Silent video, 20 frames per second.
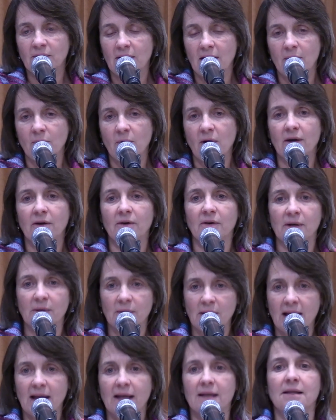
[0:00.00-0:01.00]
groundwater
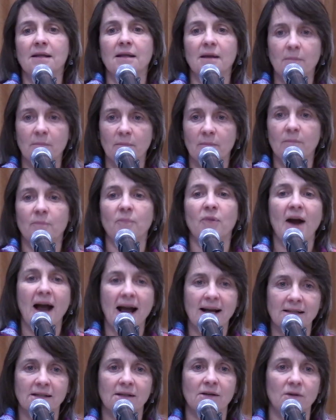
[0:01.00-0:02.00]
and the
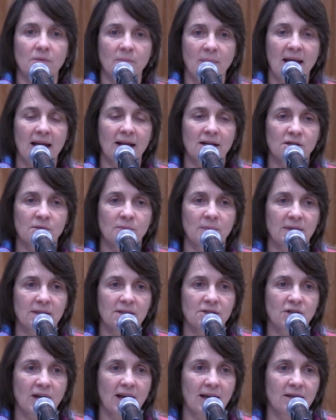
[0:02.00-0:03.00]
practical management
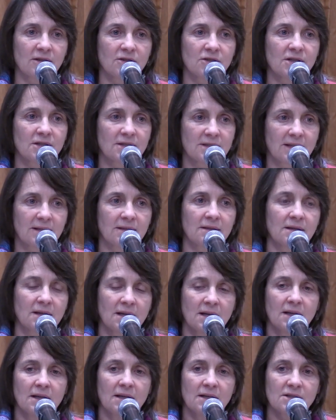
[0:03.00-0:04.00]
challenges and
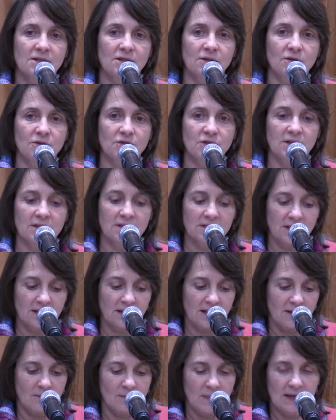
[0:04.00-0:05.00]
solutions that
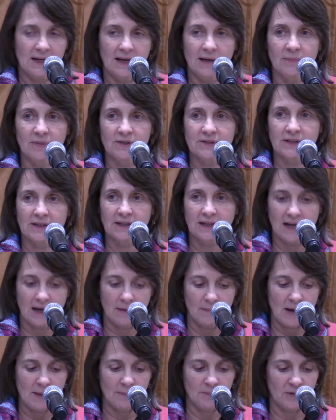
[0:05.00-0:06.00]
they've been able to
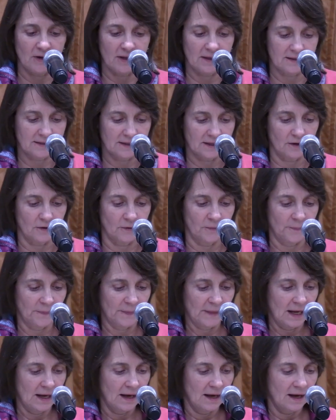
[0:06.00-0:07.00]
come up with. So
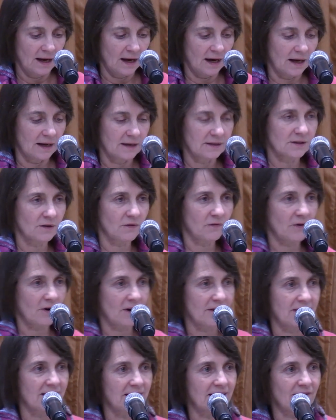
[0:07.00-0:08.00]
far, I
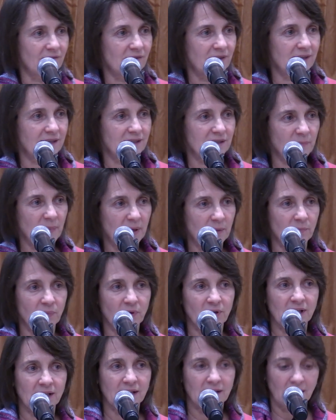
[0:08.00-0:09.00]
think everything's been
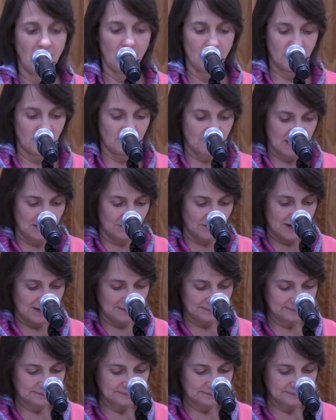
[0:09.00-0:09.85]
pretty complimentary.